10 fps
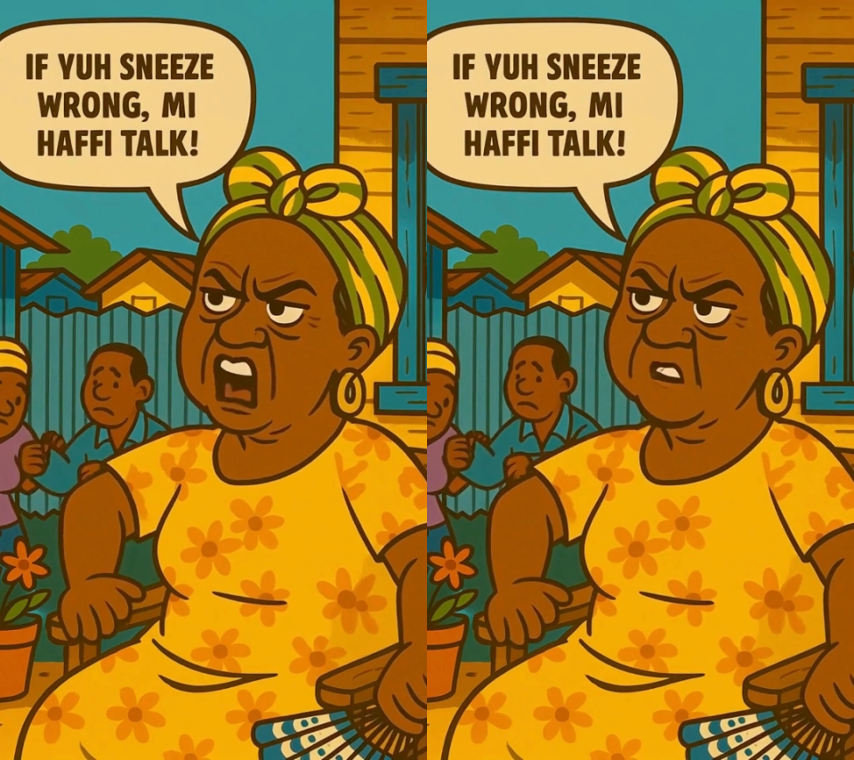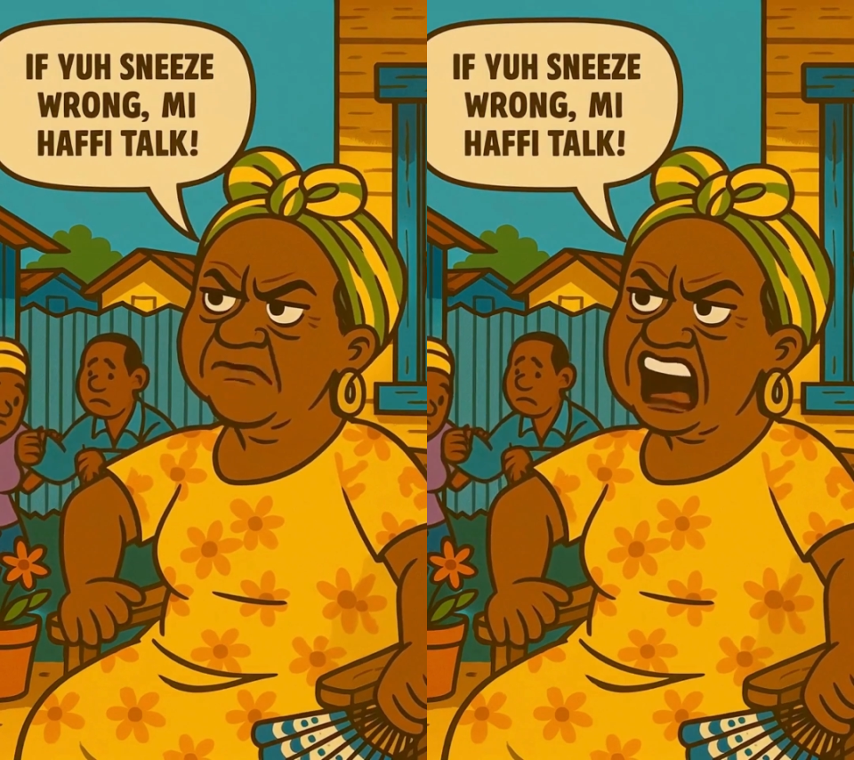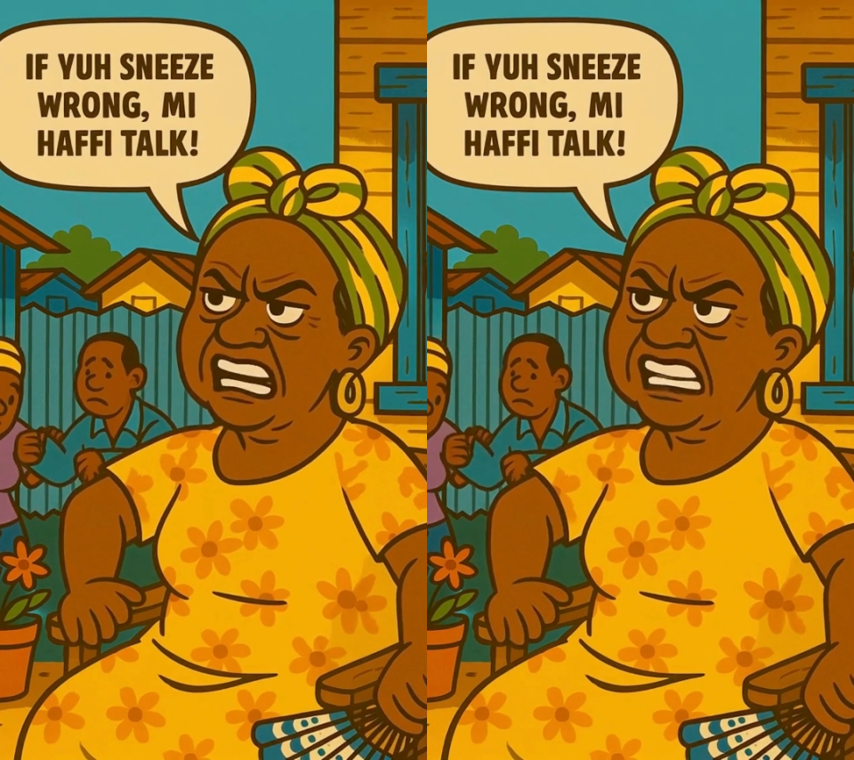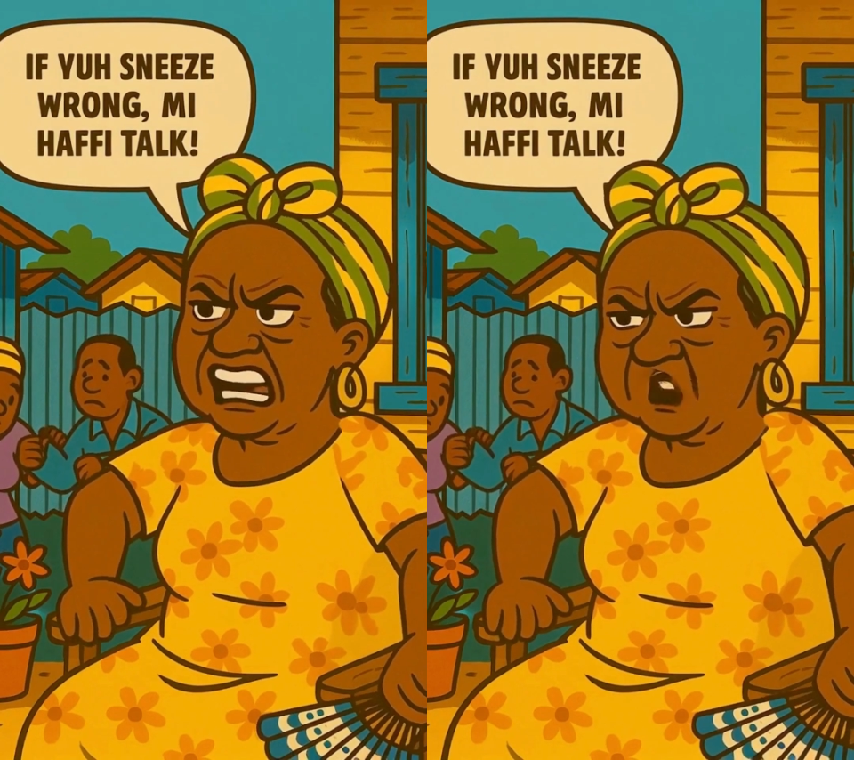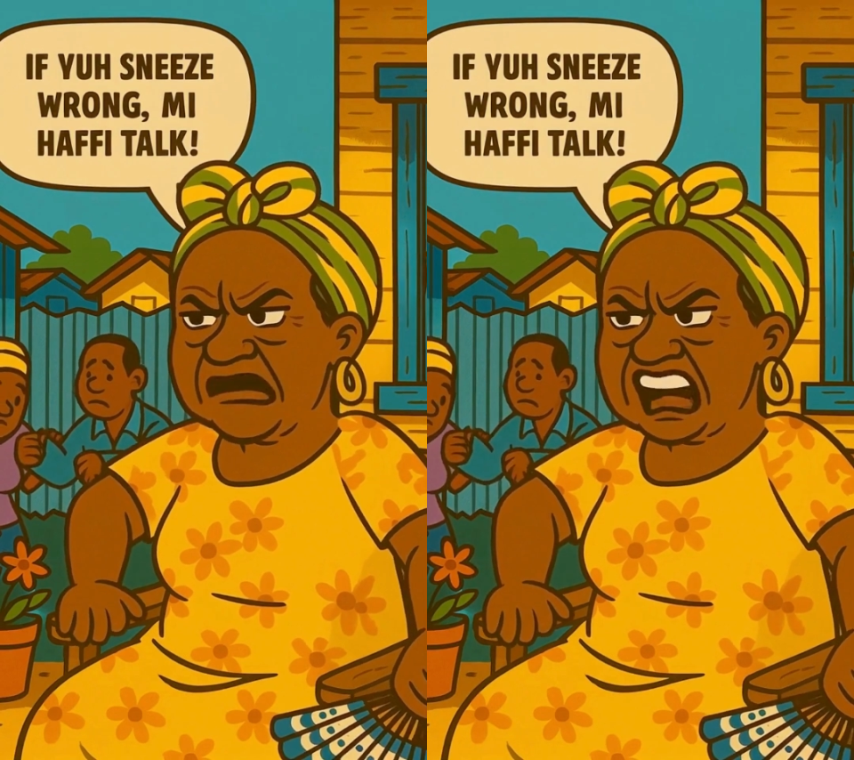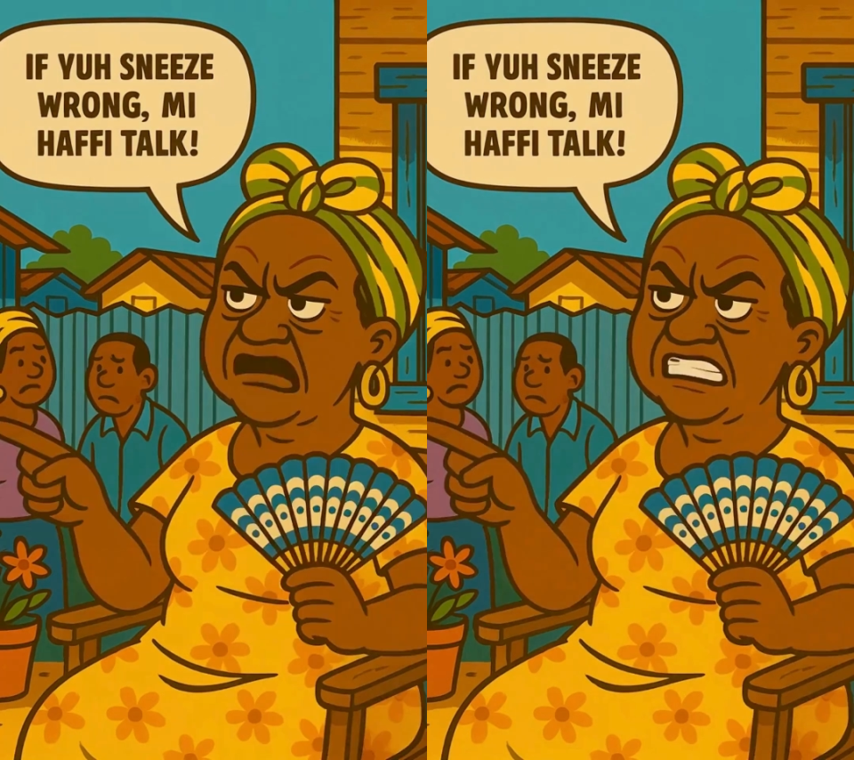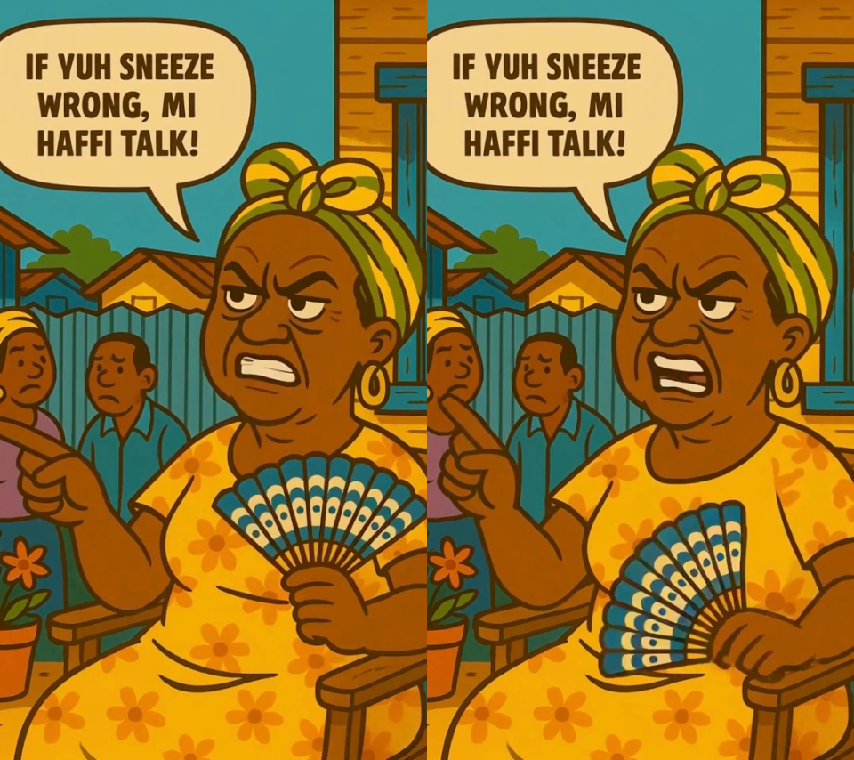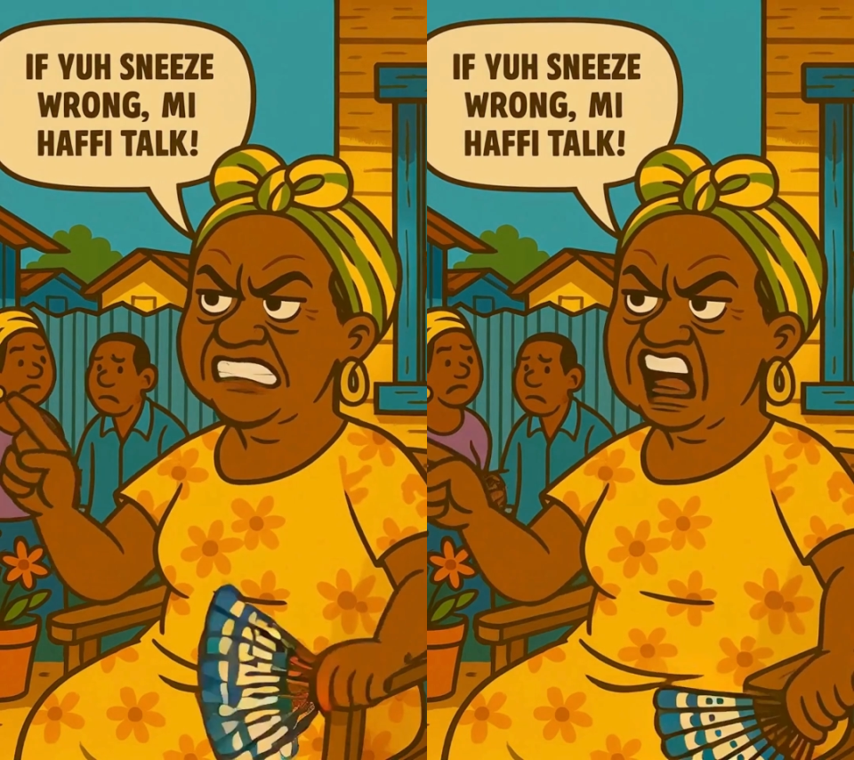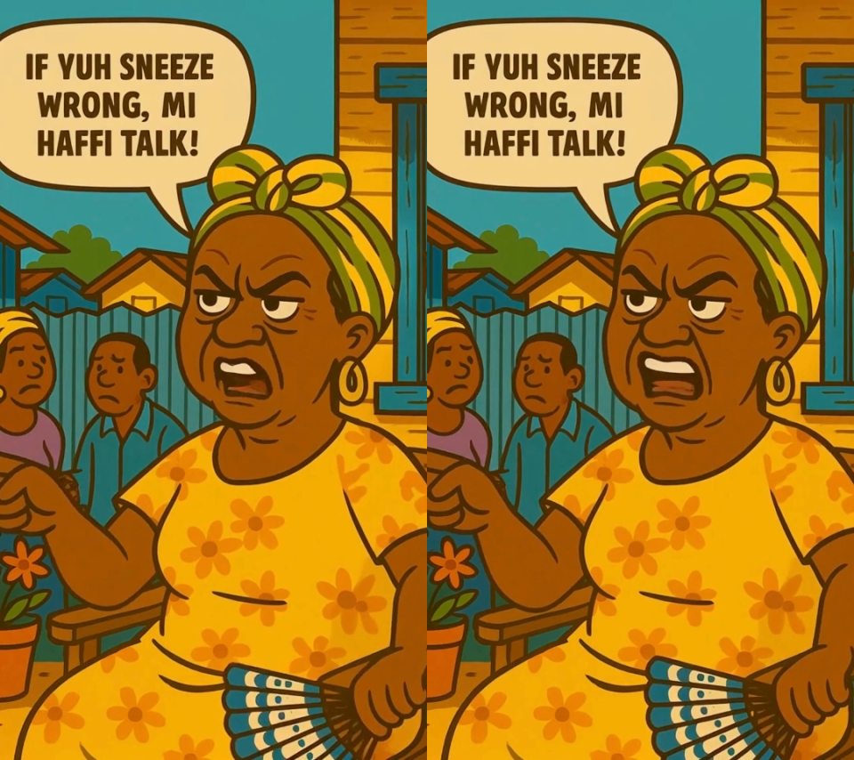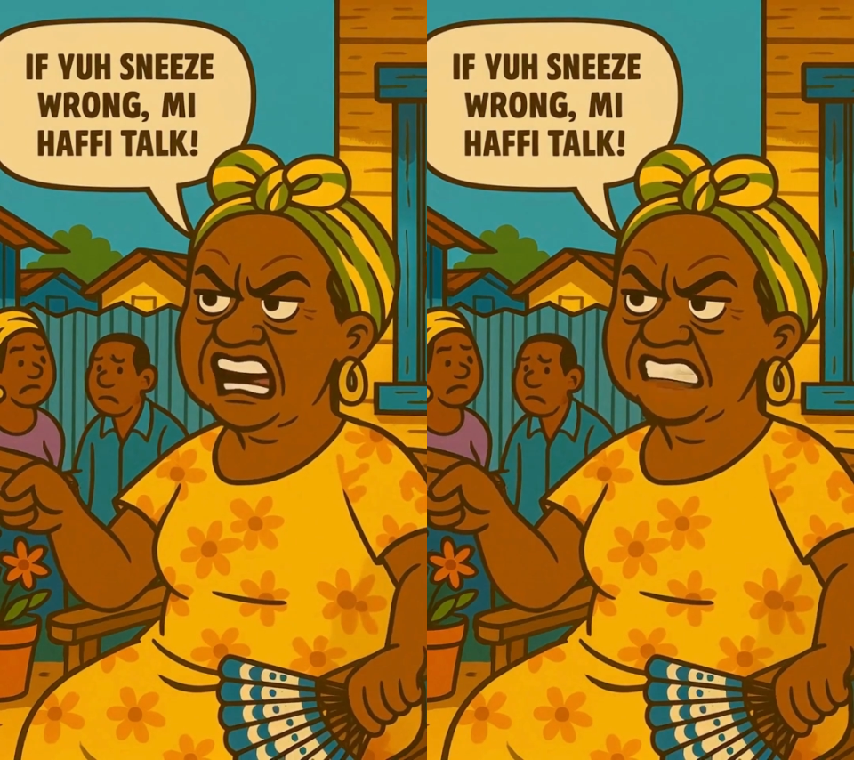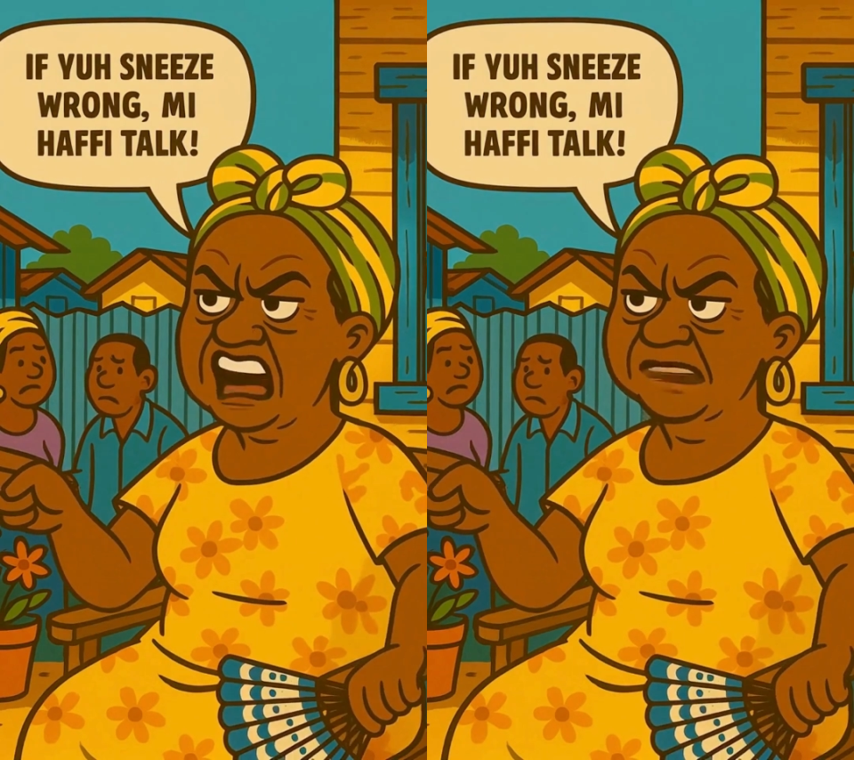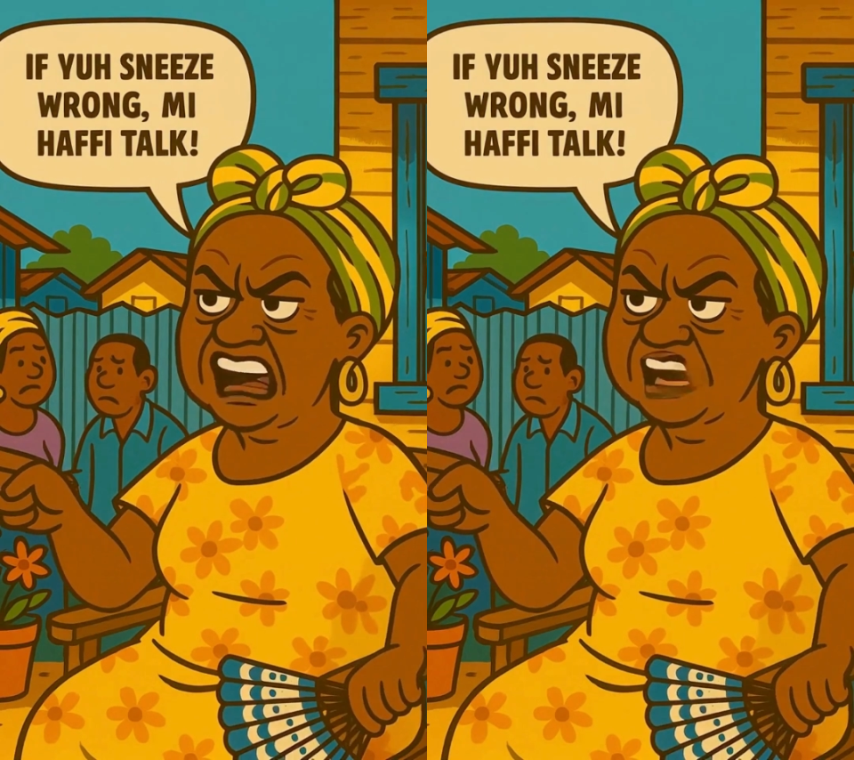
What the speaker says: she had an opinion. If your patty was